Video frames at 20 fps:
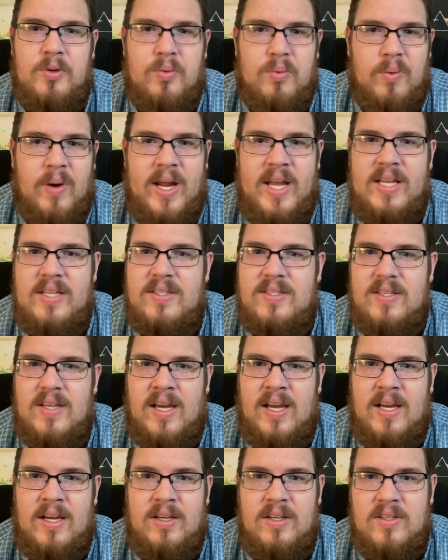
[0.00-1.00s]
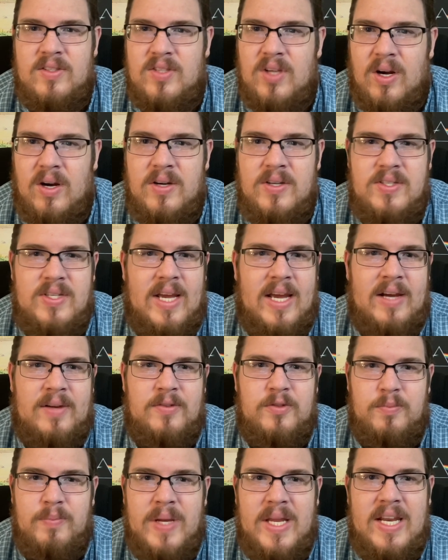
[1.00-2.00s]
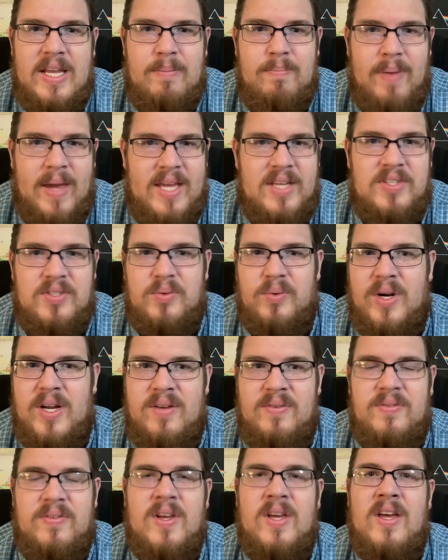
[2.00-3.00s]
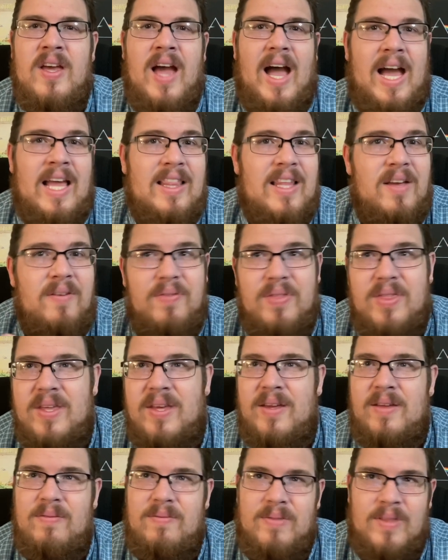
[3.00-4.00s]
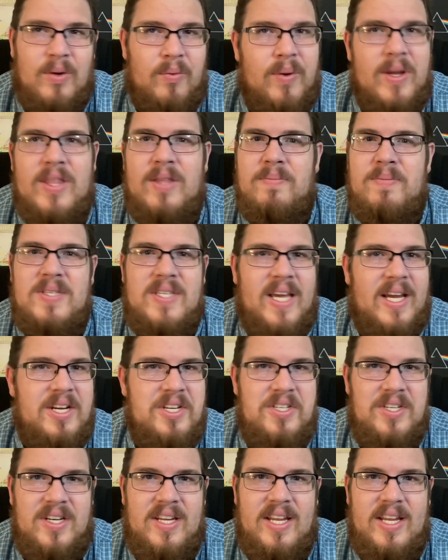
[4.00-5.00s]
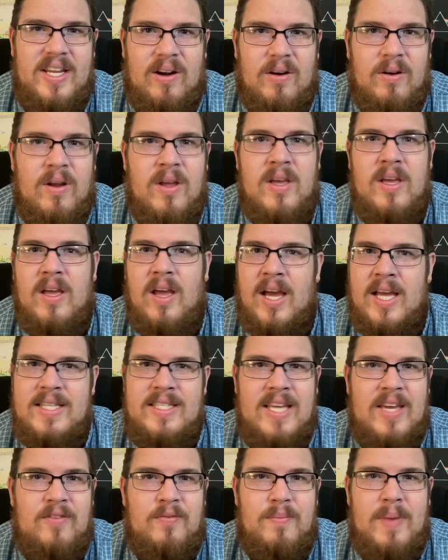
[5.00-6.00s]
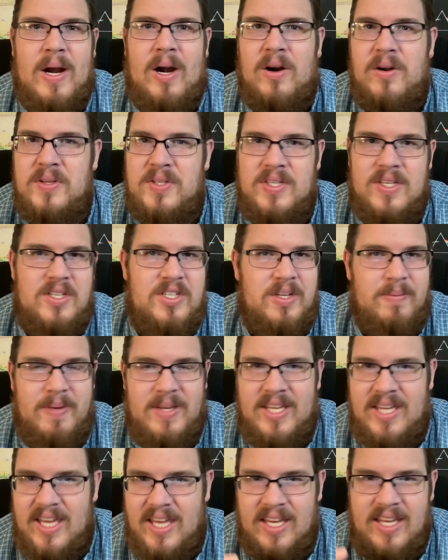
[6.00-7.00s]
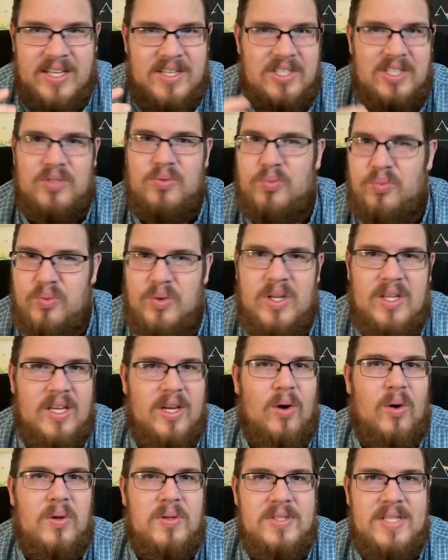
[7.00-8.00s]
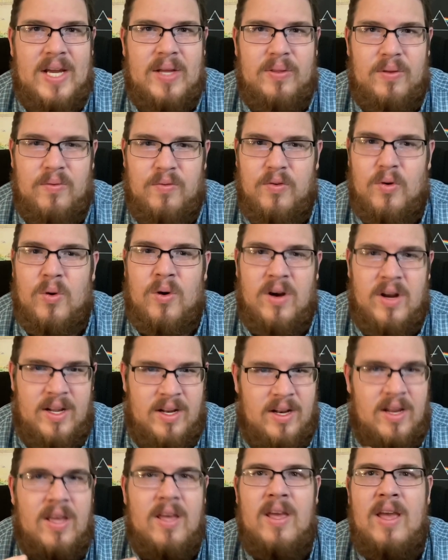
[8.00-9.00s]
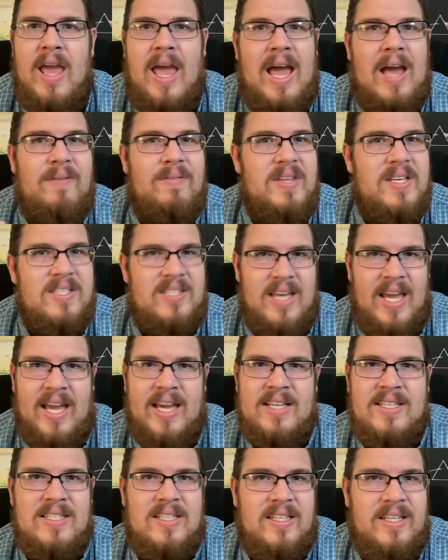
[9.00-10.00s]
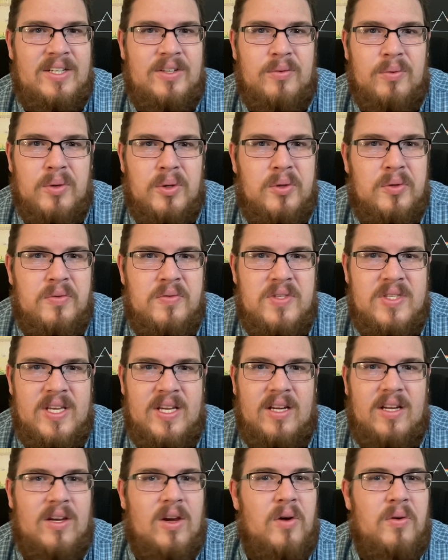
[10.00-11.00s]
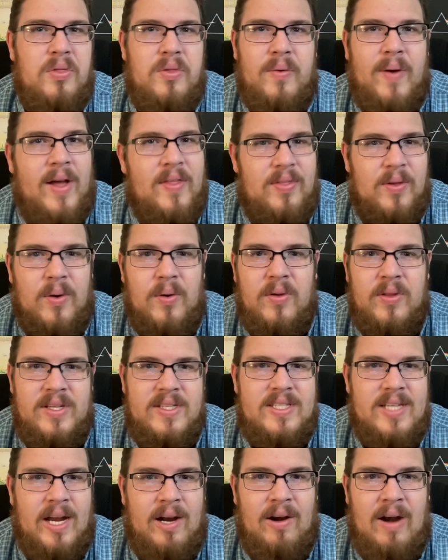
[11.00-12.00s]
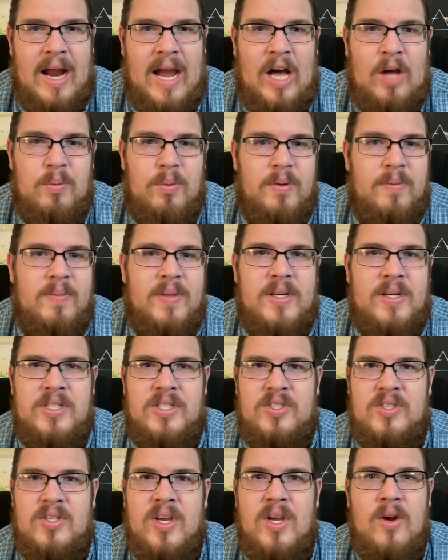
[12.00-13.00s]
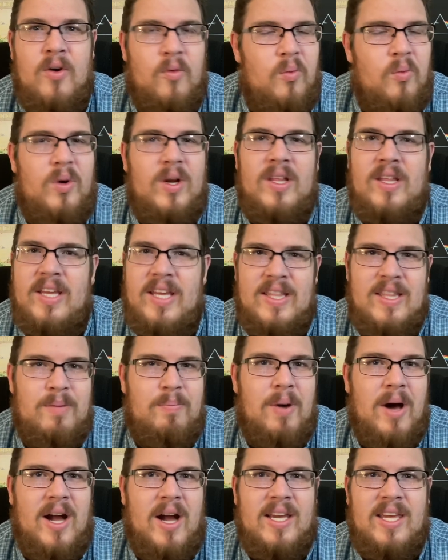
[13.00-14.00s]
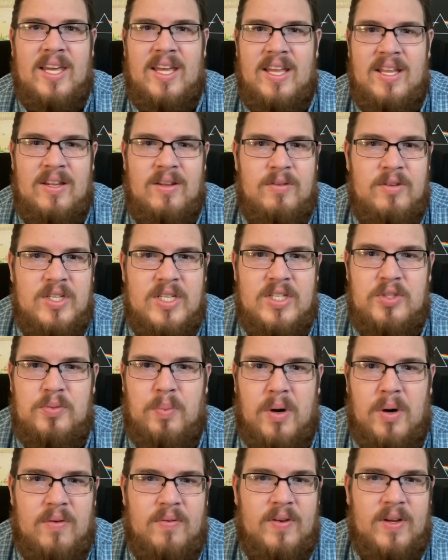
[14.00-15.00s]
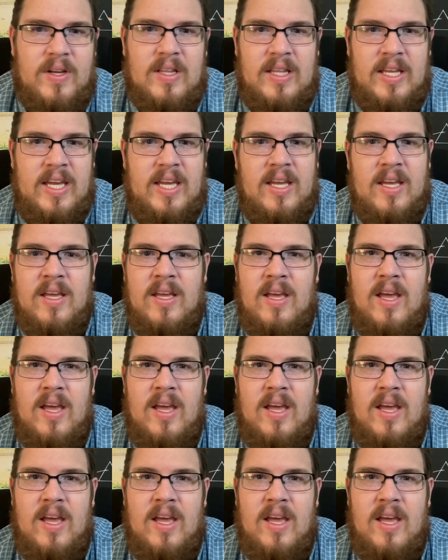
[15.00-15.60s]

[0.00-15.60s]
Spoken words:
great guitar sounds, meaty bass riff. I love the rhythm section here. Dave Maros and Jimmy Keegan just really hold down the fort and have these excellent grooves that go throughout the whole entire album. They're just really in the pocket and just perfectly